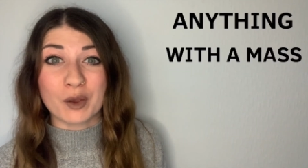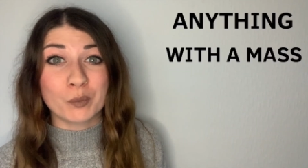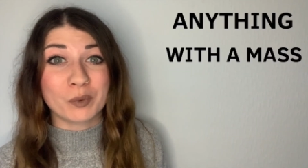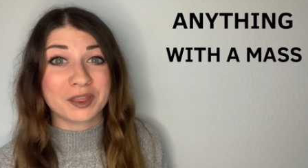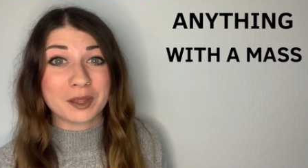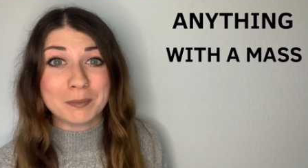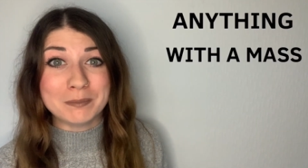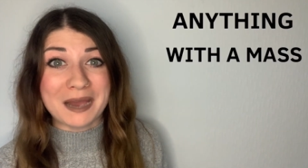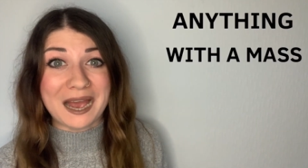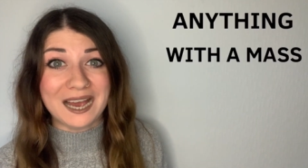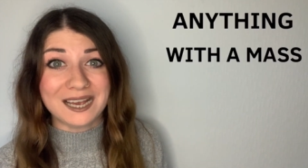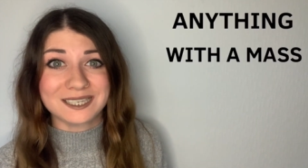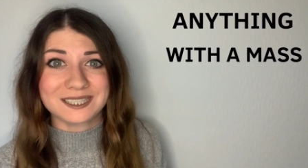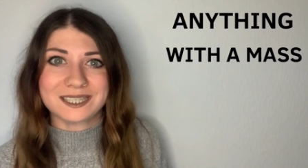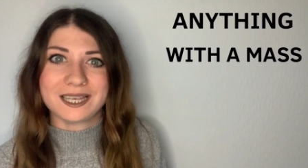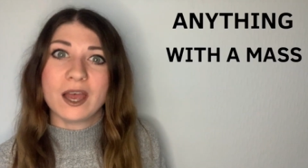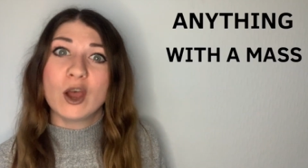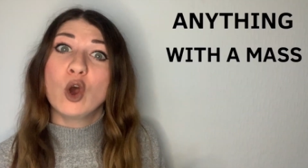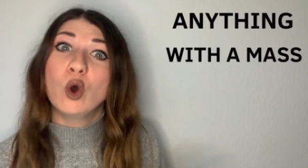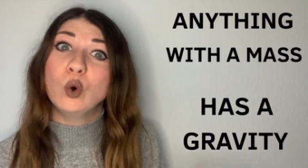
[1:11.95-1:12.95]
with a mass
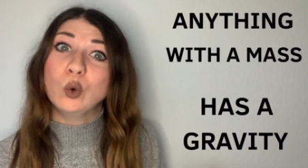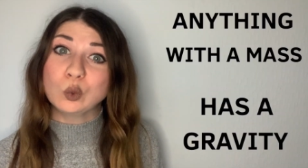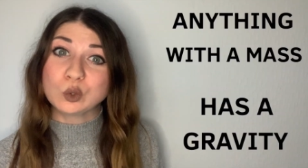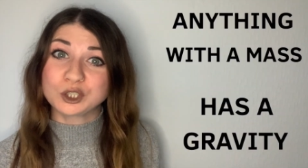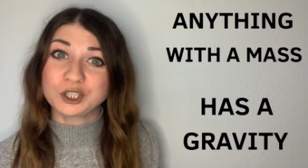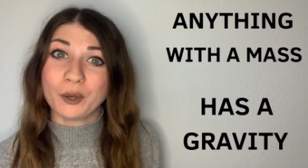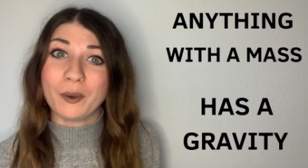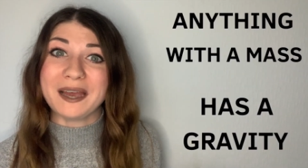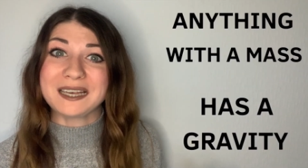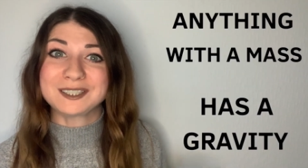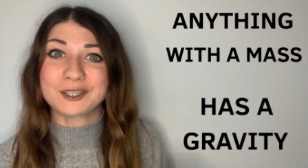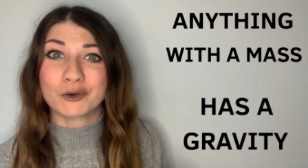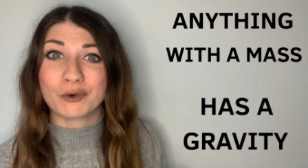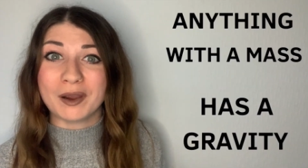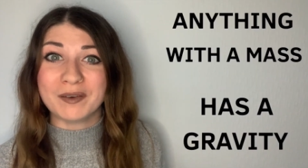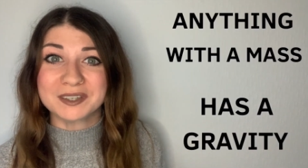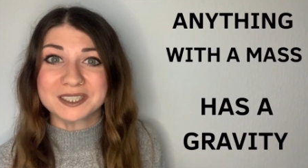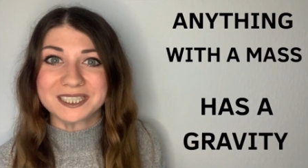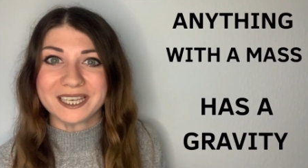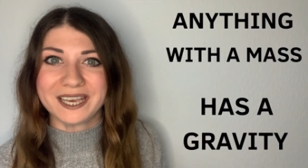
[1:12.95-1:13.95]
also has a
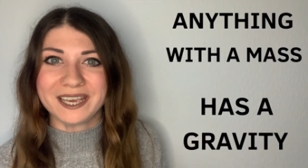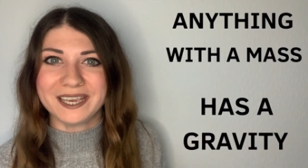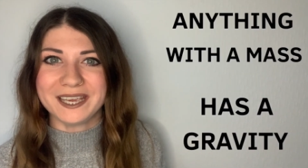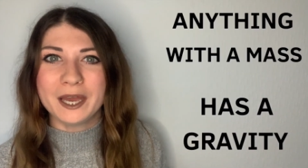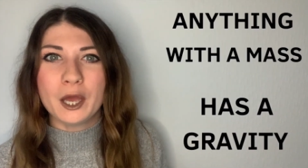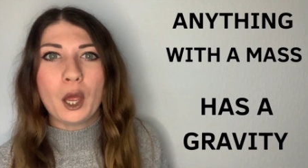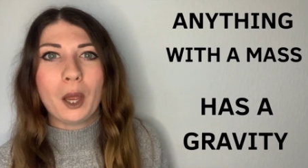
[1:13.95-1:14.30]
gravity,